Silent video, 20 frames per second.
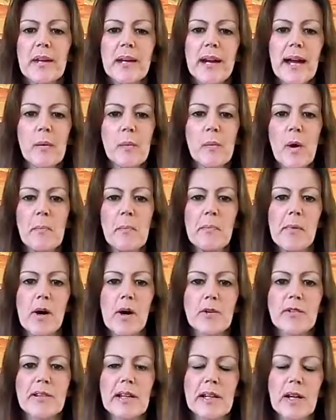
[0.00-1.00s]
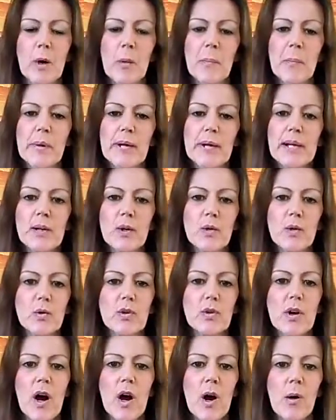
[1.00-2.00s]
a network marketing company
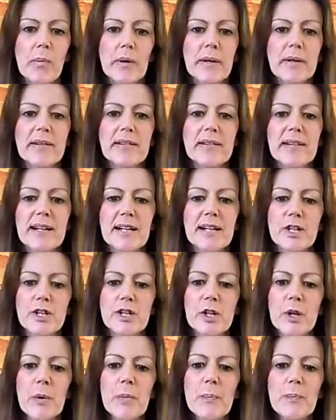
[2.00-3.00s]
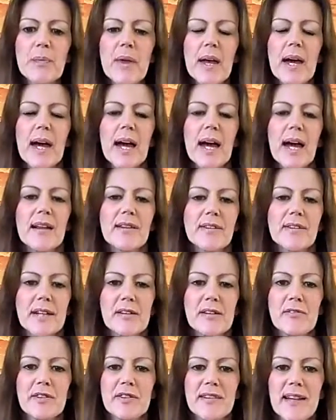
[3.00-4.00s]
called Arbonne International. Thank
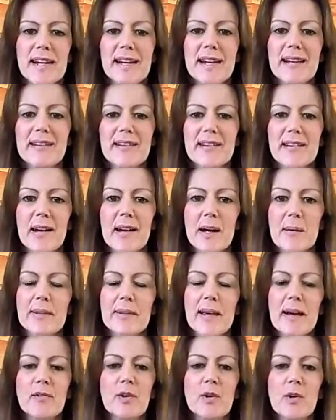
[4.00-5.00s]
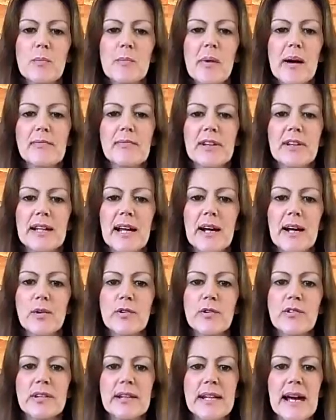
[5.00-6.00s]
you for taking the time to have a look at my video
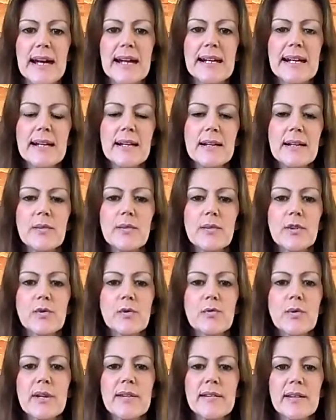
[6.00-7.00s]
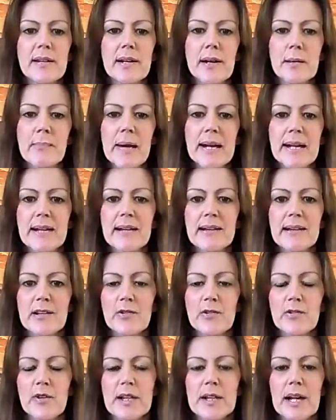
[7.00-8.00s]
today. The reason I'm making
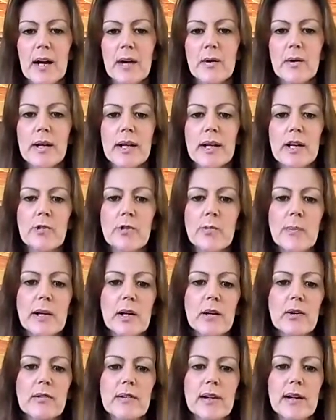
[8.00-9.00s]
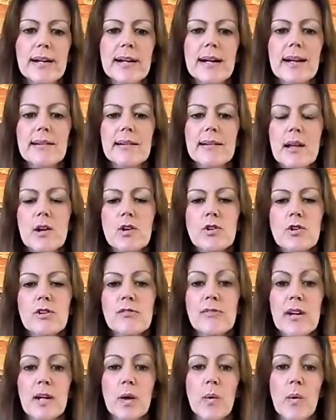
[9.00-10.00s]
this video is because I get a lot
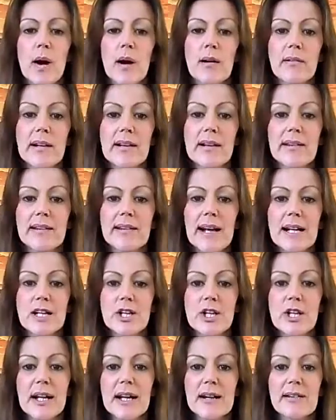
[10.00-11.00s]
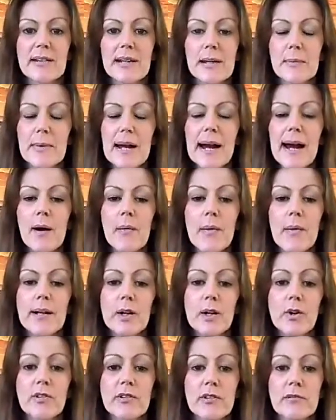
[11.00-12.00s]
of inquiries actually asking me how I
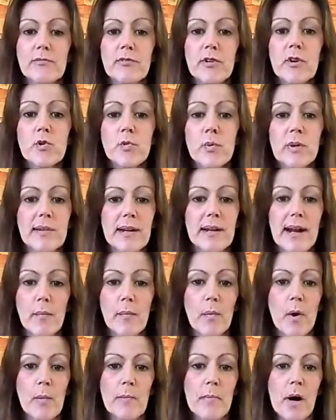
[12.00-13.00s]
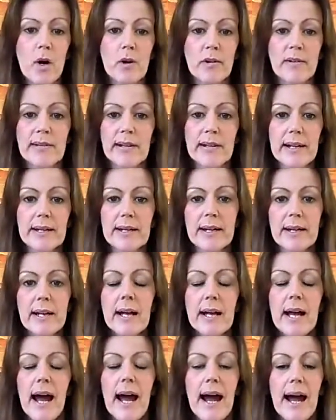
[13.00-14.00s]
got involved with network marketing
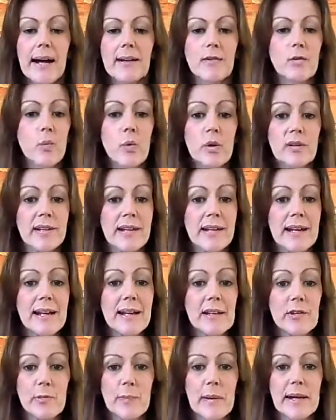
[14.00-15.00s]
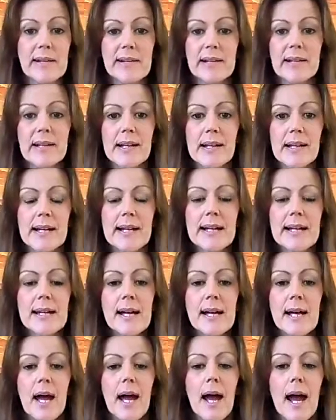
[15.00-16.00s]
and what it is
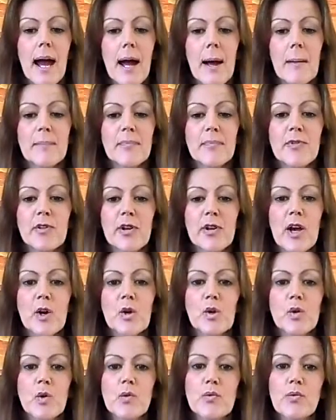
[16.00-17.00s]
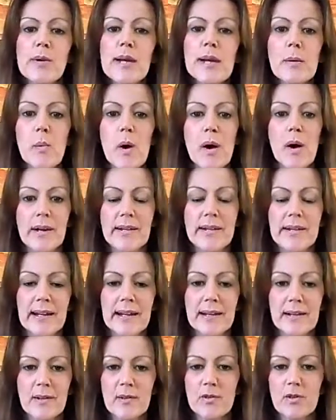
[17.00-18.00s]
basically. So
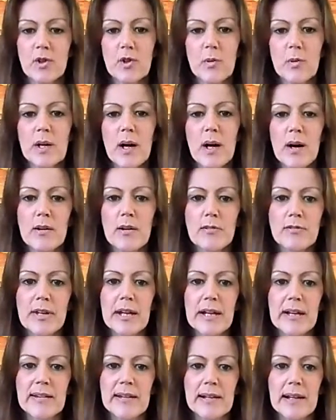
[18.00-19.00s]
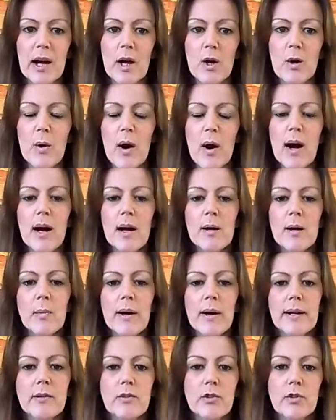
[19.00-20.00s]
rewinding 2.5 years ago, I
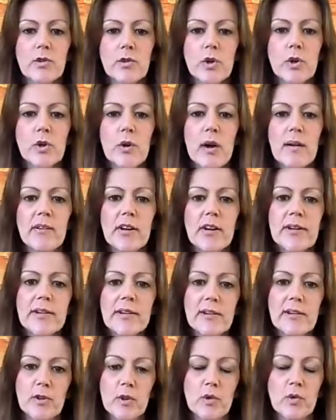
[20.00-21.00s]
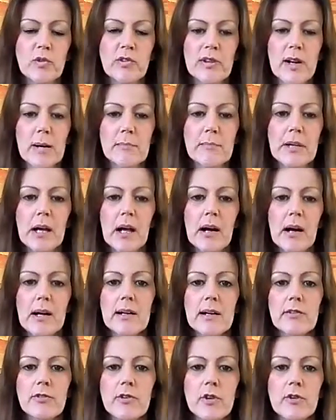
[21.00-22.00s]
went through a very difficult time in
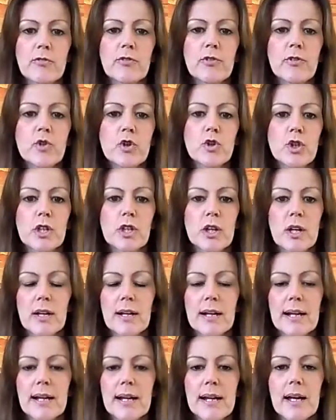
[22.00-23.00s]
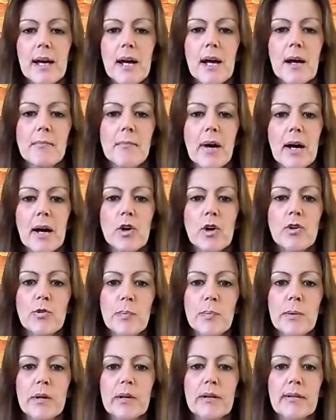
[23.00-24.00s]
life. Unfortunately, my
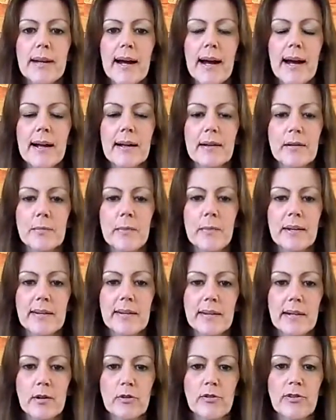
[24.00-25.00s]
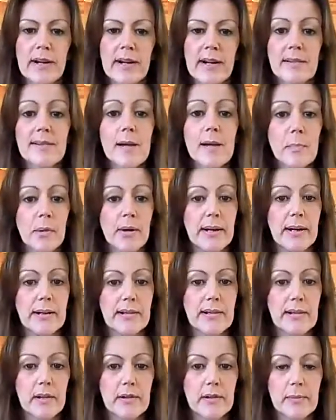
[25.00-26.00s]
husband and myself had
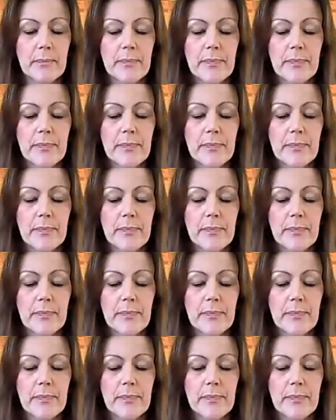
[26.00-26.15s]
separated.